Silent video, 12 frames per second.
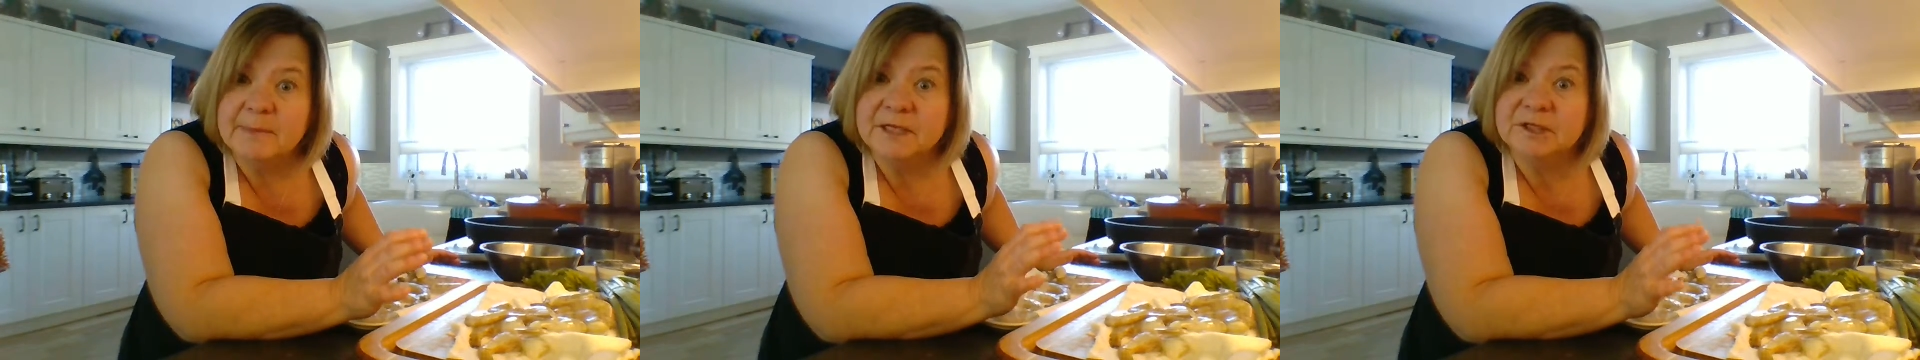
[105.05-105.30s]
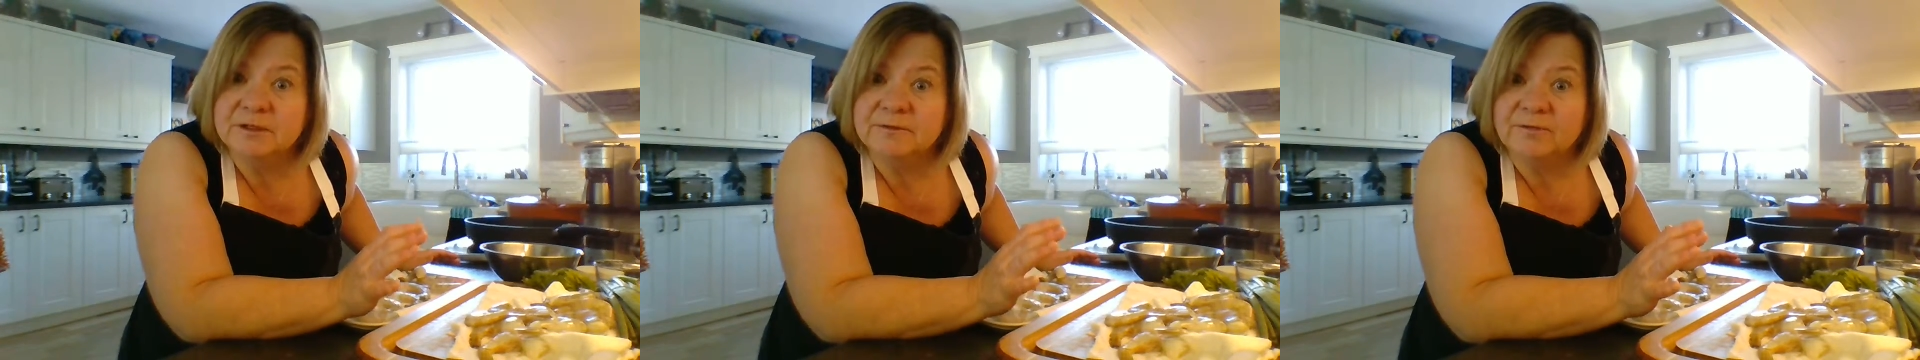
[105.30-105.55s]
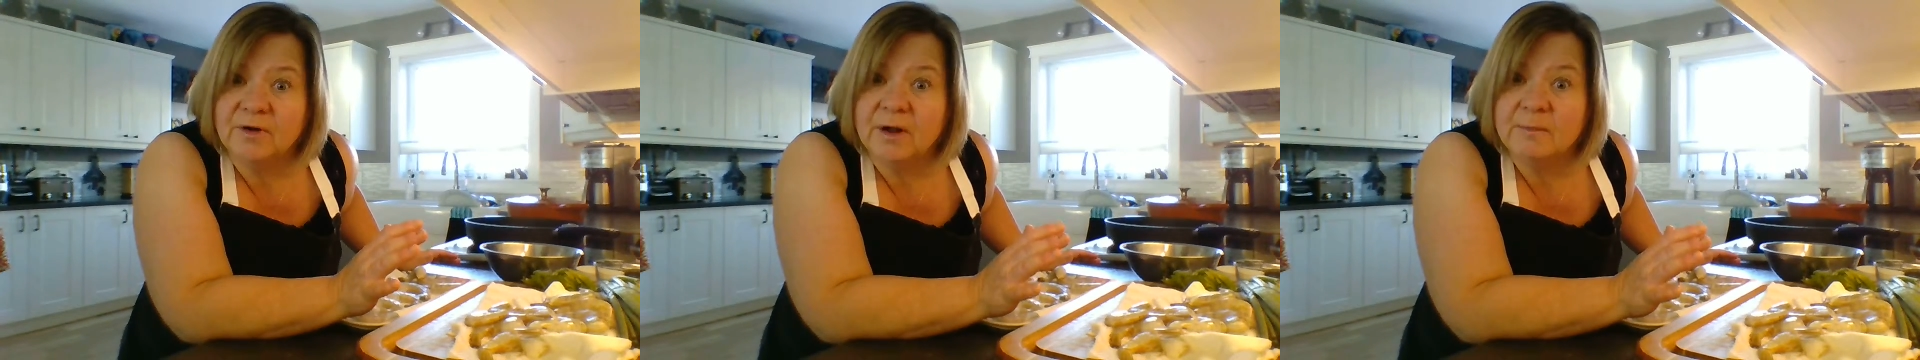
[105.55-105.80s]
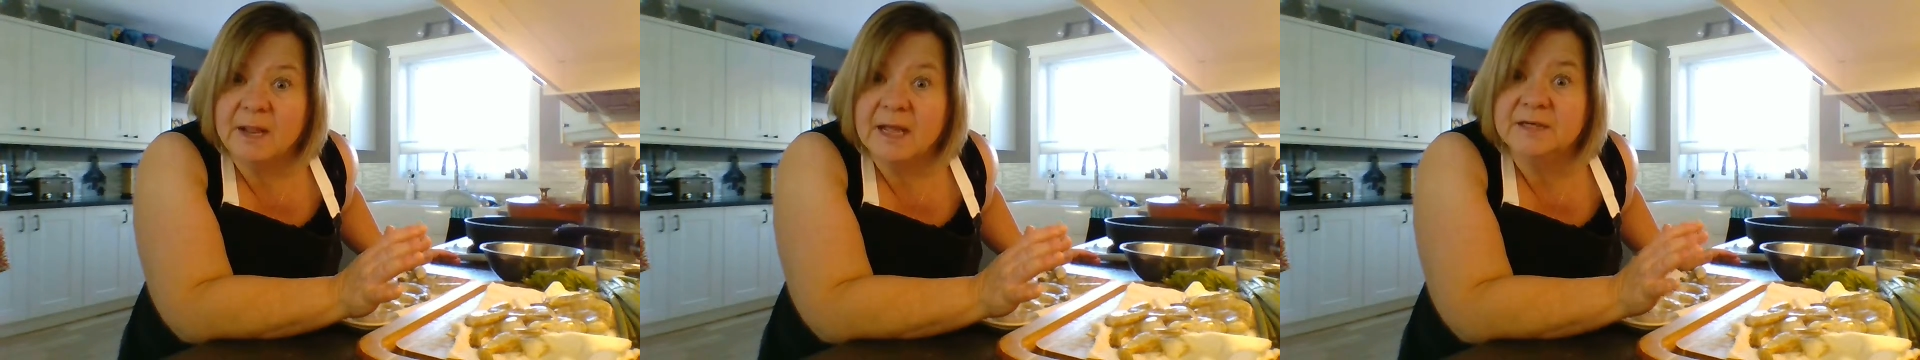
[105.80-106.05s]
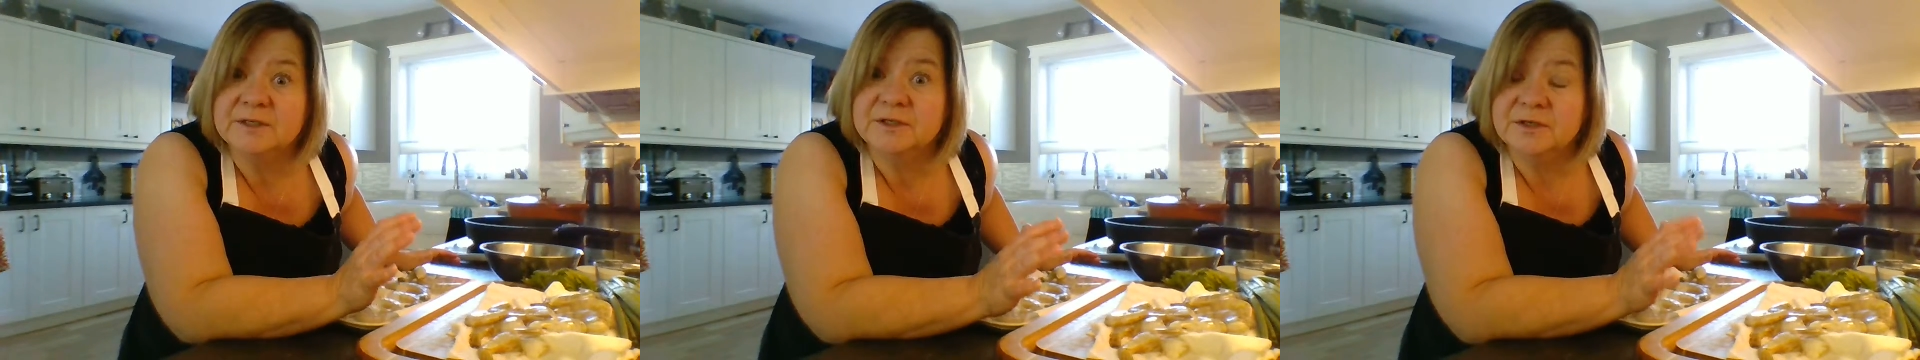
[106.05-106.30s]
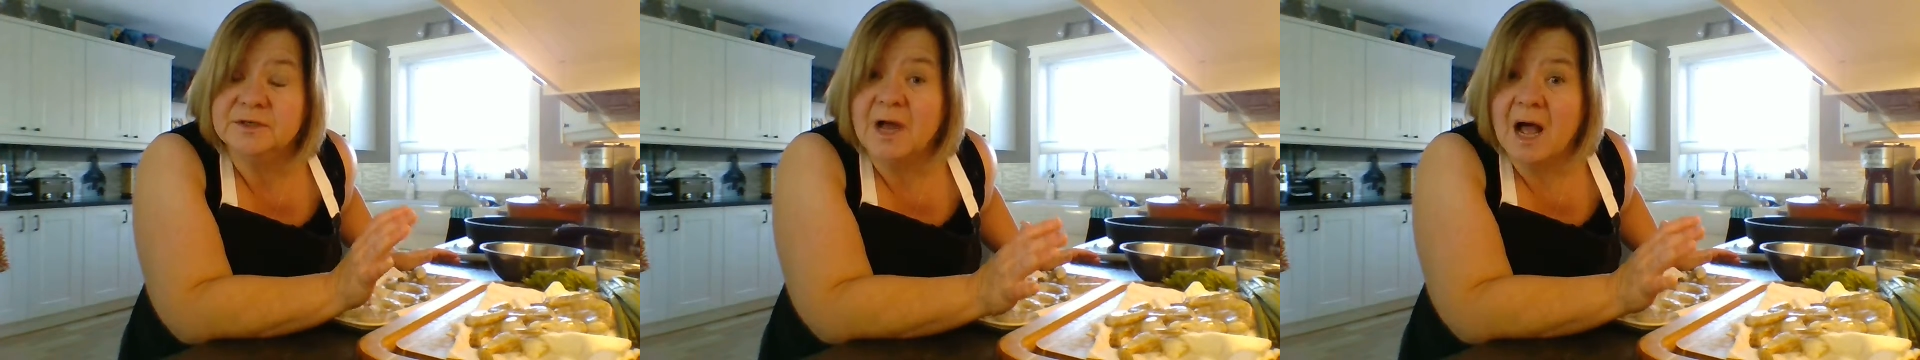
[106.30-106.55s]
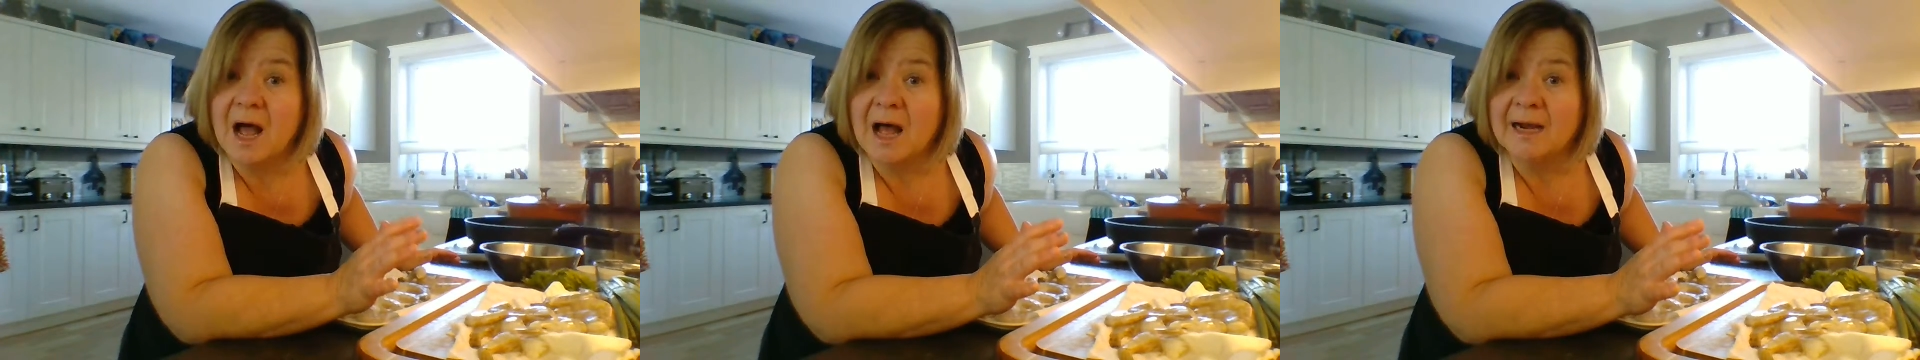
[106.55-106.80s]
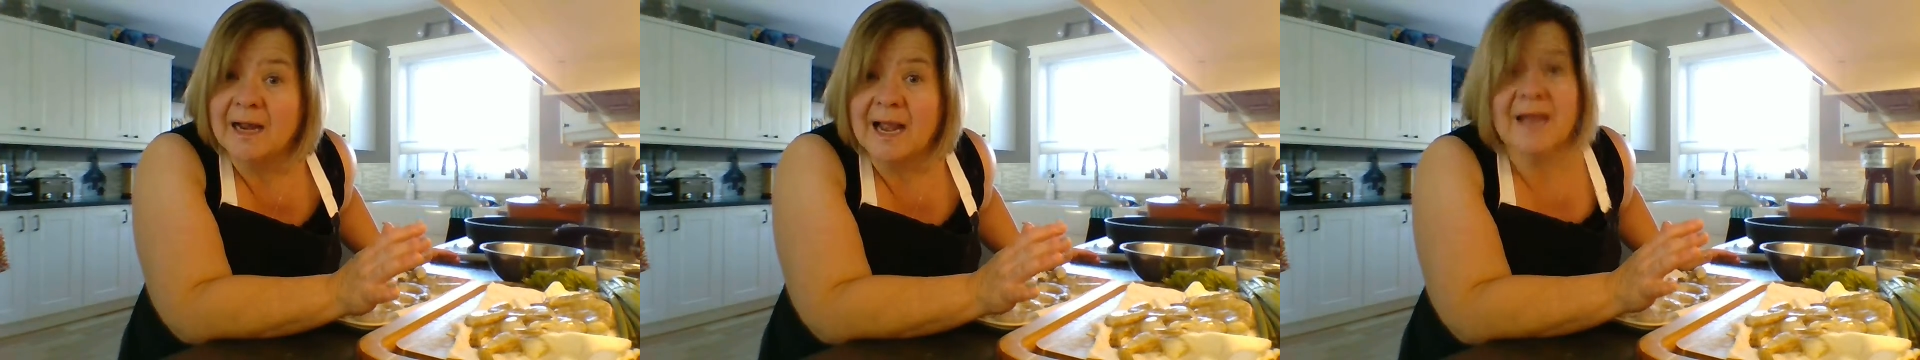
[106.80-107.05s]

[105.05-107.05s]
make sure your frying pan is good and hot,